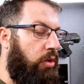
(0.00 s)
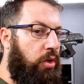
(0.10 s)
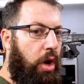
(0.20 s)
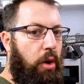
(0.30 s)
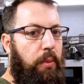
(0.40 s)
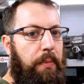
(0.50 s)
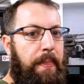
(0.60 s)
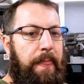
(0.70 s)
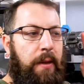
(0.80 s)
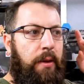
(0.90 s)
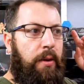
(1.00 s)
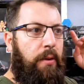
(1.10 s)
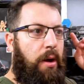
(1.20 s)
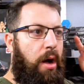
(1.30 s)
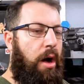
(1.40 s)
So
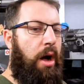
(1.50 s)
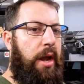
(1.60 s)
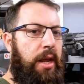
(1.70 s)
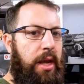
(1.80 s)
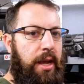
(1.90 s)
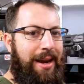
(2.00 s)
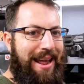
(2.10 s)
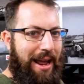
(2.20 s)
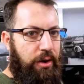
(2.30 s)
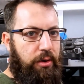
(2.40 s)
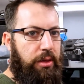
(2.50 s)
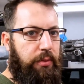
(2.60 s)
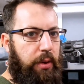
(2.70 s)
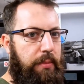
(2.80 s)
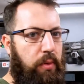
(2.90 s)
on an Ender
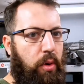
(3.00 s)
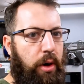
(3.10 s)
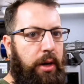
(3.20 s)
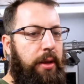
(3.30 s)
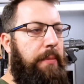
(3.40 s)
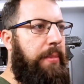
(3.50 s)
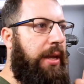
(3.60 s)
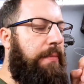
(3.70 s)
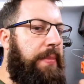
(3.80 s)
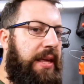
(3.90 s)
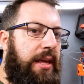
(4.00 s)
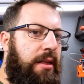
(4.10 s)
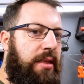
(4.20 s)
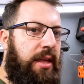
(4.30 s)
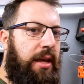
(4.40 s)
3 board, pin
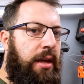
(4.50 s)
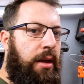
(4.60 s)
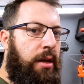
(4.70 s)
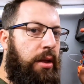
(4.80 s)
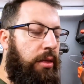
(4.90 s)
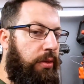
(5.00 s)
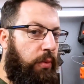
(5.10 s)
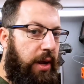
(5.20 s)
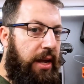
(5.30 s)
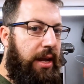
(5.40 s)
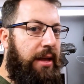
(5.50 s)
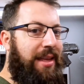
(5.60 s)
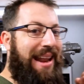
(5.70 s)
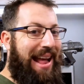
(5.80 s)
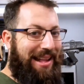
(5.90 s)
PC3
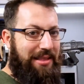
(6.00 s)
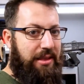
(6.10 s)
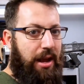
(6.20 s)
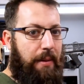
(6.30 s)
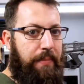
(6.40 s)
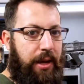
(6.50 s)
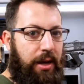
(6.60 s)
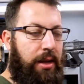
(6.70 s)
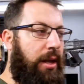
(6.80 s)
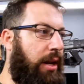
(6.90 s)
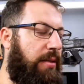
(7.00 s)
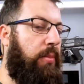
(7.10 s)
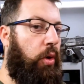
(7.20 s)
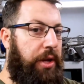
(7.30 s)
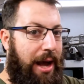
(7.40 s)
is an end stop pin, and it's
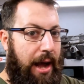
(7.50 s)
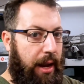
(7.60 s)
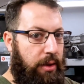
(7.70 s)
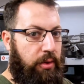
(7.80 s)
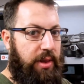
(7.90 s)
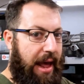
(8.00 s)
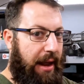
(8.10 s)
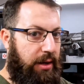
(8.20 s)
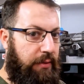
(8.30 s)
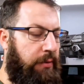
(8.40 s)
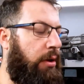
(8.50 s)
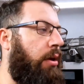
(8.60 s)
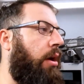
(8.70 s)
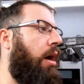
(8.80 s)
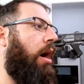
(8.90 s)
pulled high, so it's active.
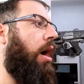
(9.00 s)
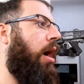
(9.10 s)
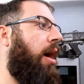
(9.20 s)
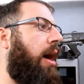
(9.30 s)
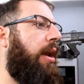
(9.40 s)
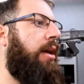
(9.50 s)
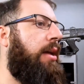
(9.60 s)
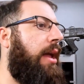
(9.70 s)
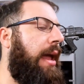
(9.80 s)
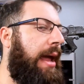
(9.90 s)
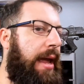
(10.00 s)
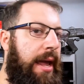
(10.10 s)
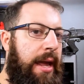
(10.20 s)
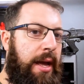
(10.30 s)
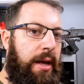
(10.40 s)
On
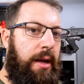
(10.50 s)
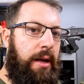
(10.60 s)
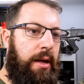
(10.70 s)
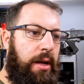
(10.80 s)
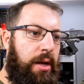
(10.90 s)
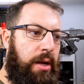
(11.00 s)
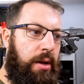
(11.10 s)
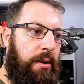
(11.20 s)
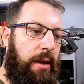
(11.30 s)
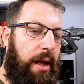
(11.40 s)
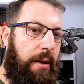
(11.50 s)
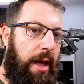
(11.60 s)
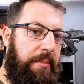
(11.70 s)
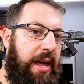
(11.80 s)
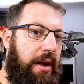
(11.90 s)
a
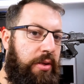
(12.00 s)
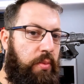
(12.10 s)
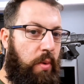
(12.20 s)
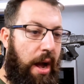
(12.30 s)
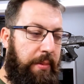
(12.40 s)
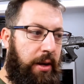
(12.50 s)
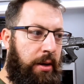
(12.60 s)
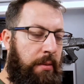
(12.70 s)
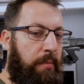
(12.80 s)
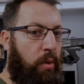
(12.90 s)
MKS Robin